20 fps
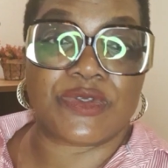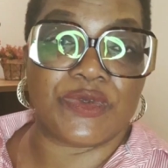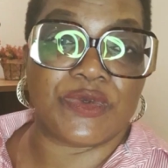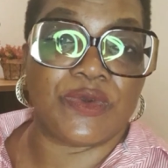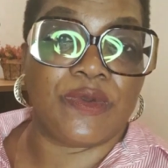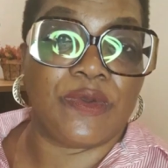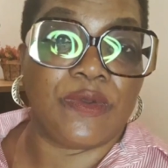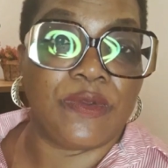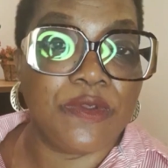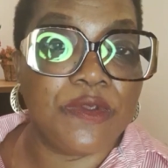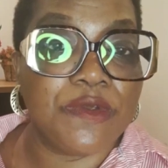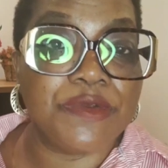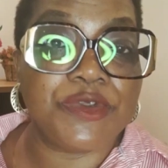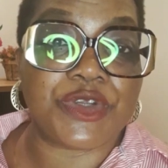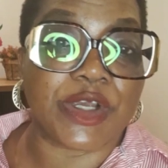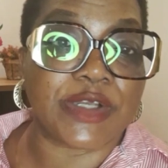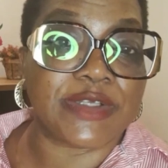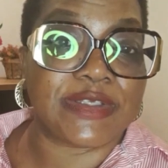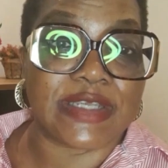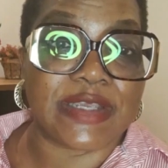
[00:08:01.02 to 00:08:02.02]
too, you
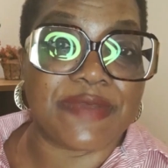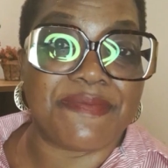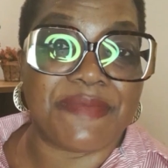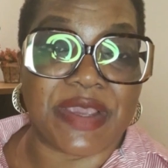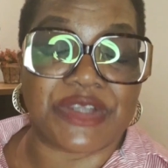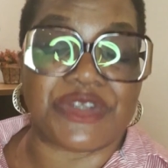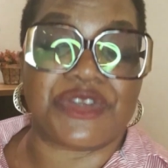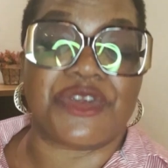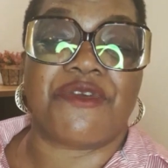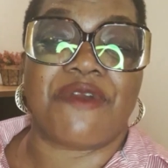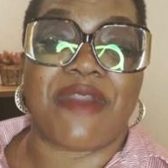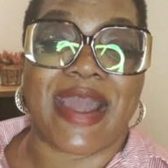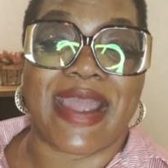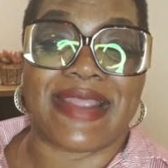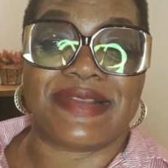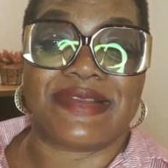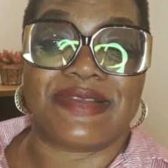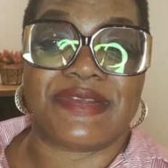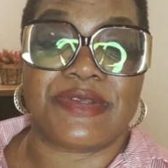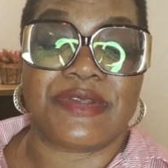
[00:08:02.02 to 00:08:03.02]
just didn't measure right.